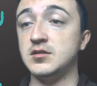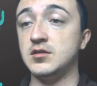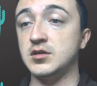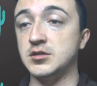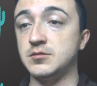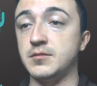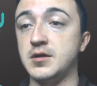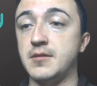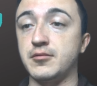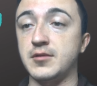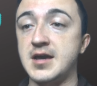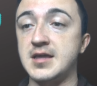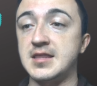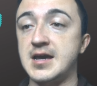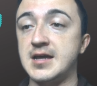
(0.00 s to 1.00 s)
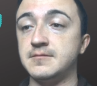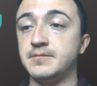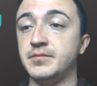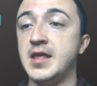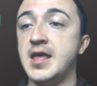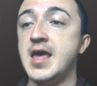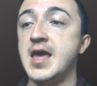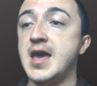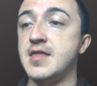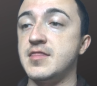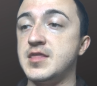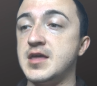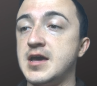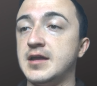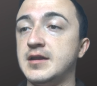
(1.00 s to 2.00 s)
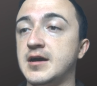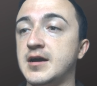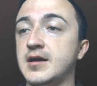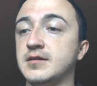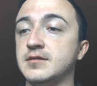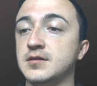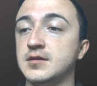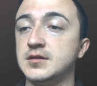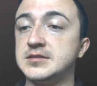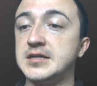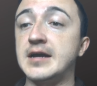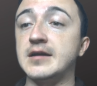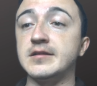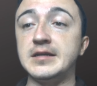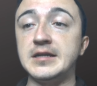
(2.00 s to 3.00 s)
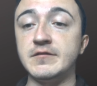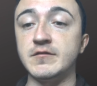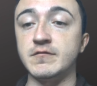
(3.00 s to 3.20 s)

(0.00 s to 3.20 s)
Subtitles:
you can apply that and then dial in even